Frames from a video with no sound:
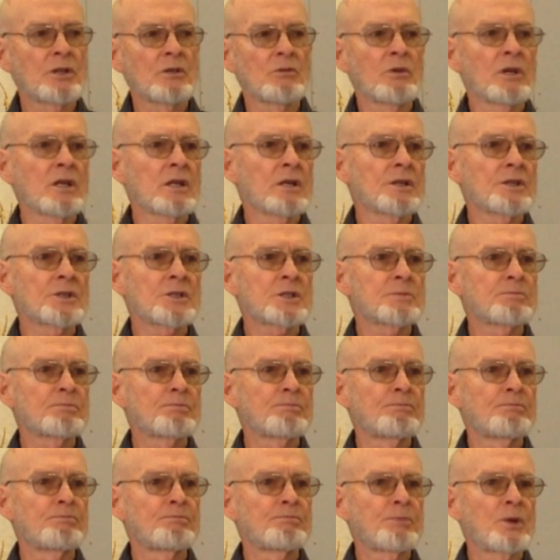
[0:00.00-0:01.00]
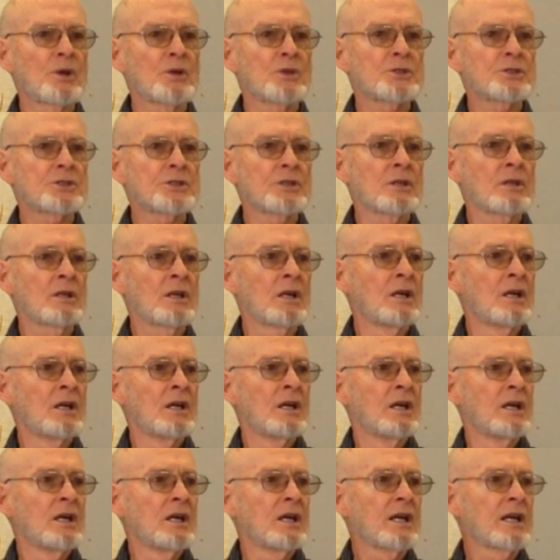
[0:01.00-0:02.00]
horrendous person
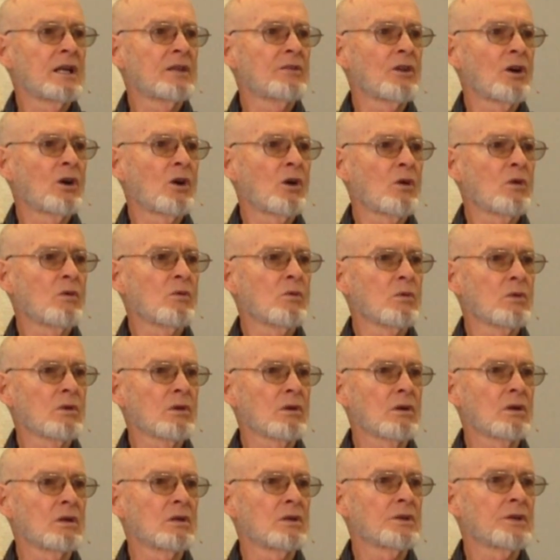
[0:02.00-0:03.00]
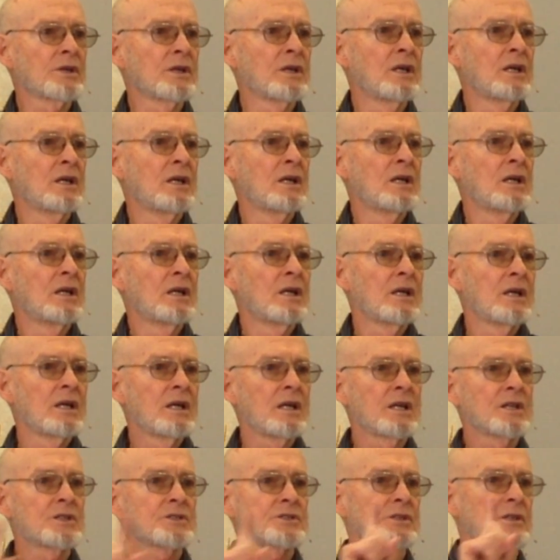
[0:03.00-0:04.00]
in the whole world
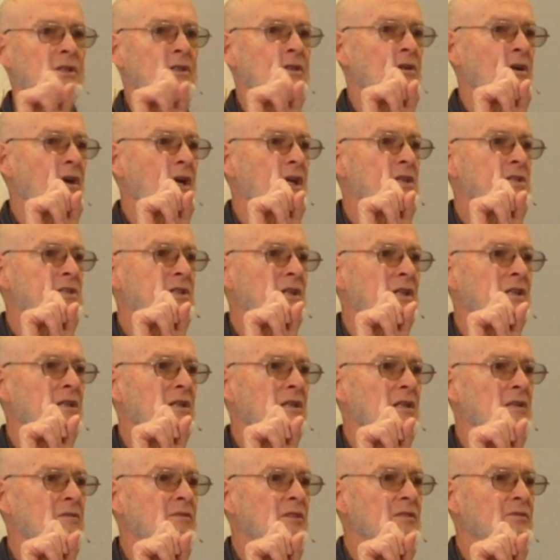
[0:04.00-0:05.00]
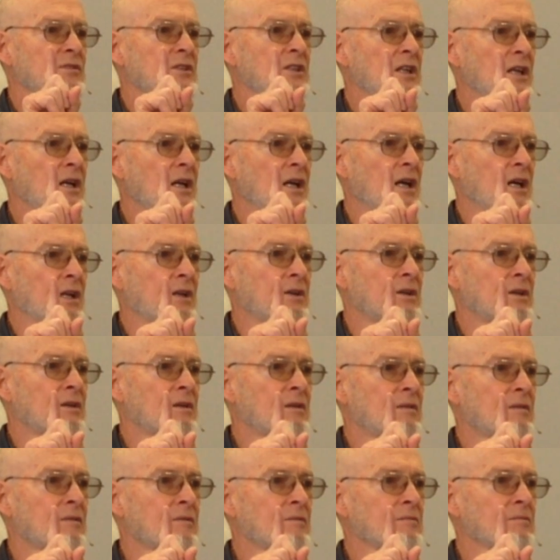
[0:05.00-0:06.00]
is the grace and love of God.
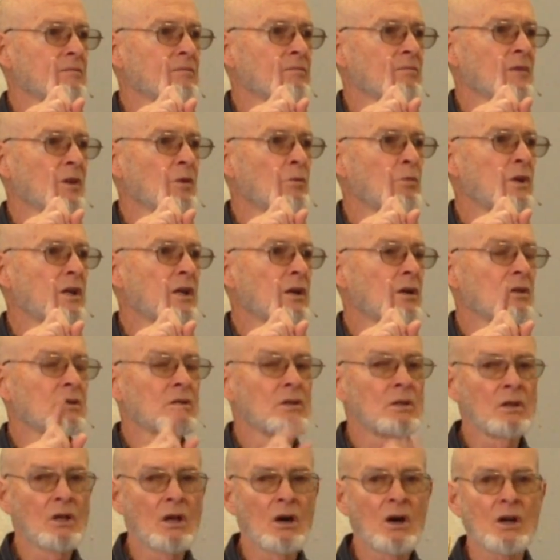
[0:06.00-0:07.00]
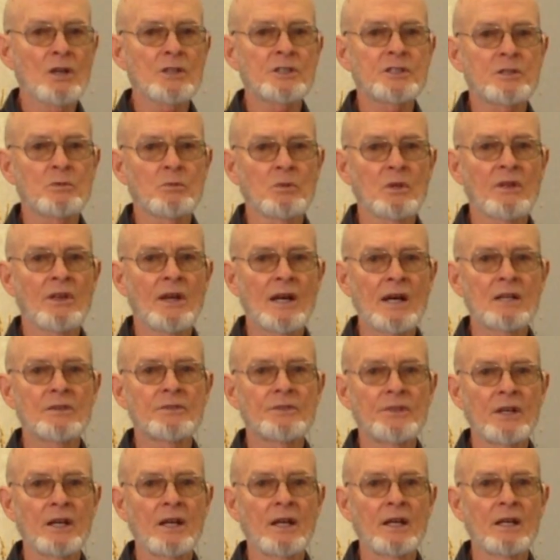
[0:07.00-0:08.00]
We are lost
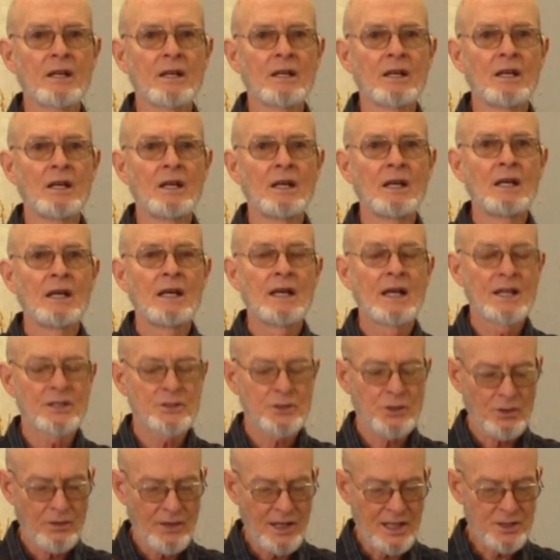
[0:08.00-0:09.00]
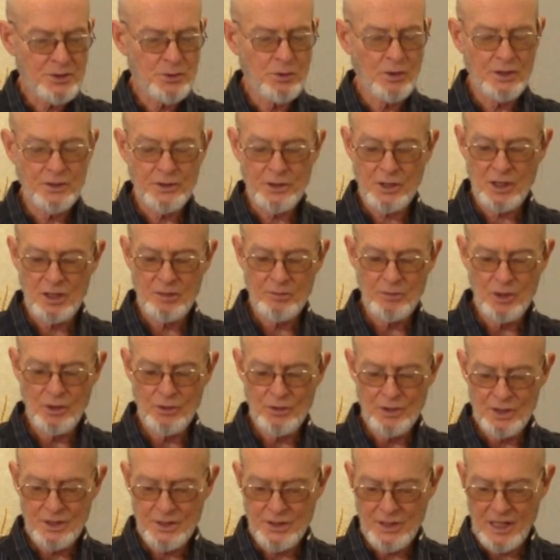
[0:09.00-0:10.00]
without that. And so that's what the
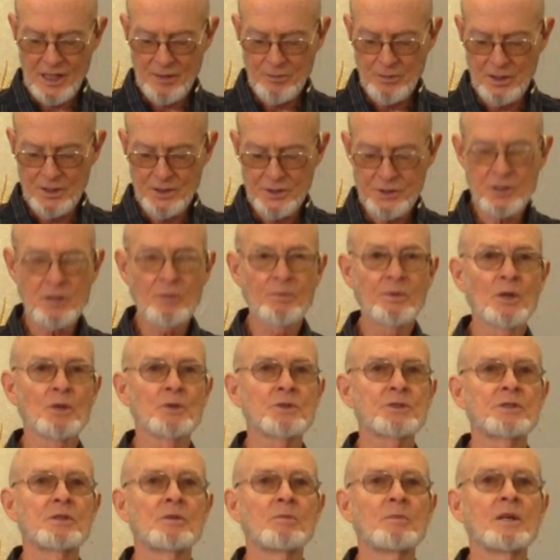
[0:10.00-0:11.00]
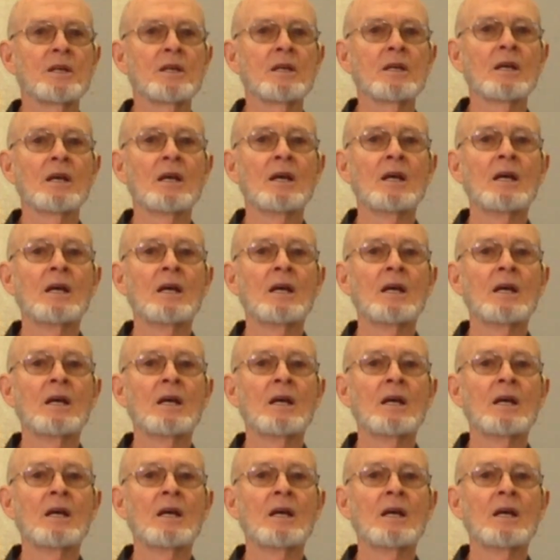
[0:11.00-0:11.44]
communion table is supposed to be.